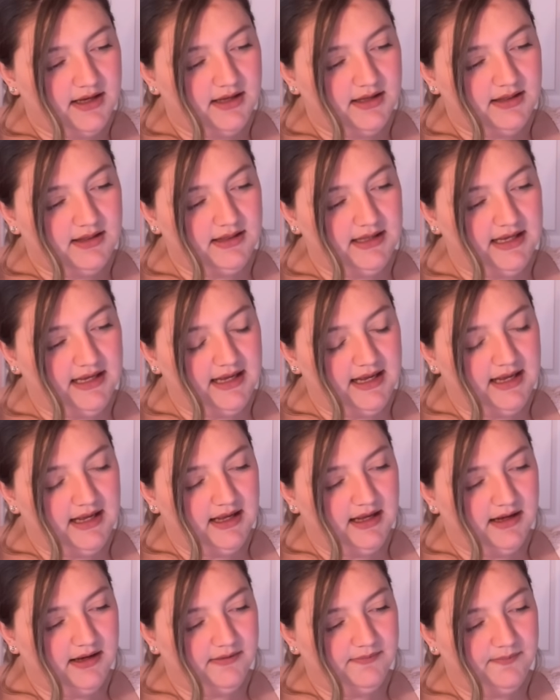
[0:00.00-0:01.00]

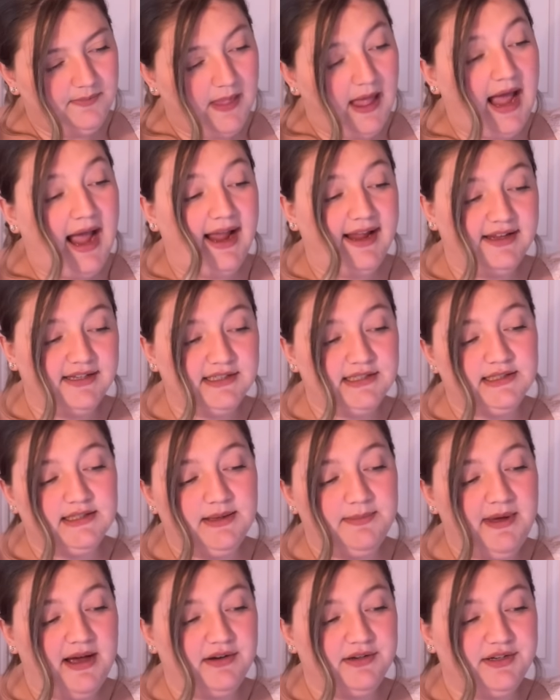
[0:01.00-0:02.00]
the highest
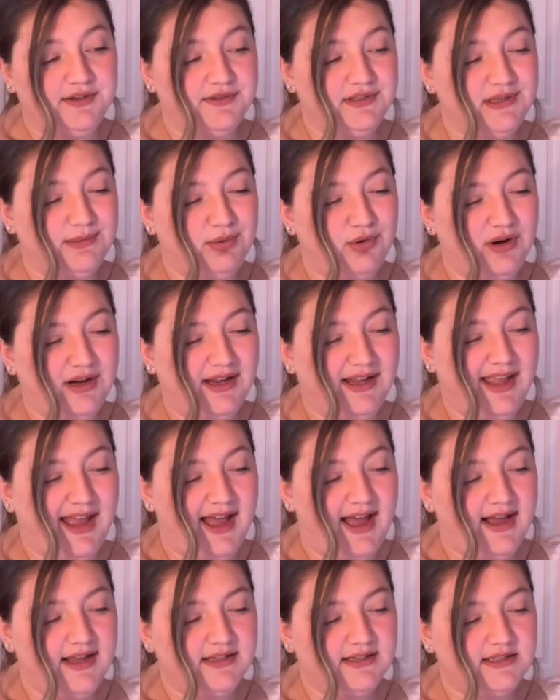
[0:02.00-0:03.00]
amount of supporting
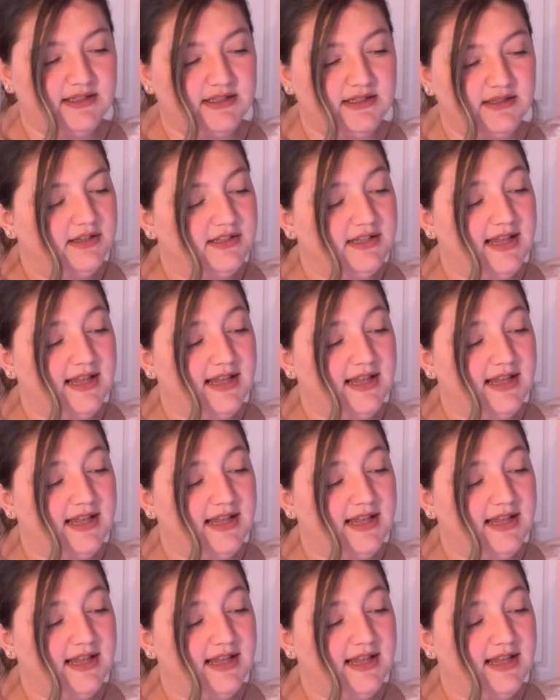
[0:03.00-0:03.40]
cast.